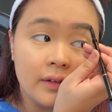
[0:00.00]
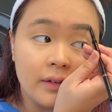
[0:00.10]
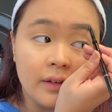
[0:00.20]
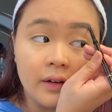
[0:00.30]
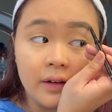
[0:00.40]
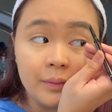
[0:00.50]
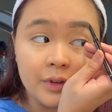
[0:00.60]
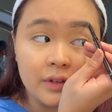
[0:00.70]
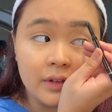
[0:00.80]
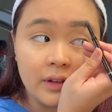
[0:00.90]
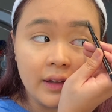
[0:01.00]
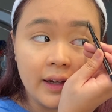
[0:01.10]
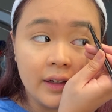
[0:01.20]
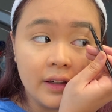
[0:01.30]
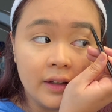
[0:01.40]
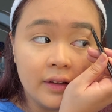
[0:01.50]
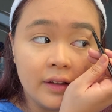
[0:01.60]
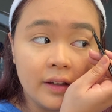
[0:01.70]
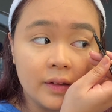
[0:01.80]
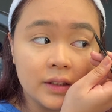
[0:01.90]
So there, I'm just lining
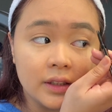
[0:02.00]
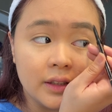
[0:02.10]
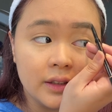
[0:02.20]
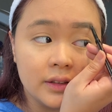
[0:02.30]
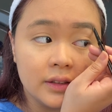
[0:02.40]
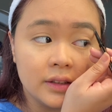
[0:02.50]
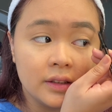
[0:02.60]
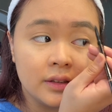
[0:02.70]
the outsides.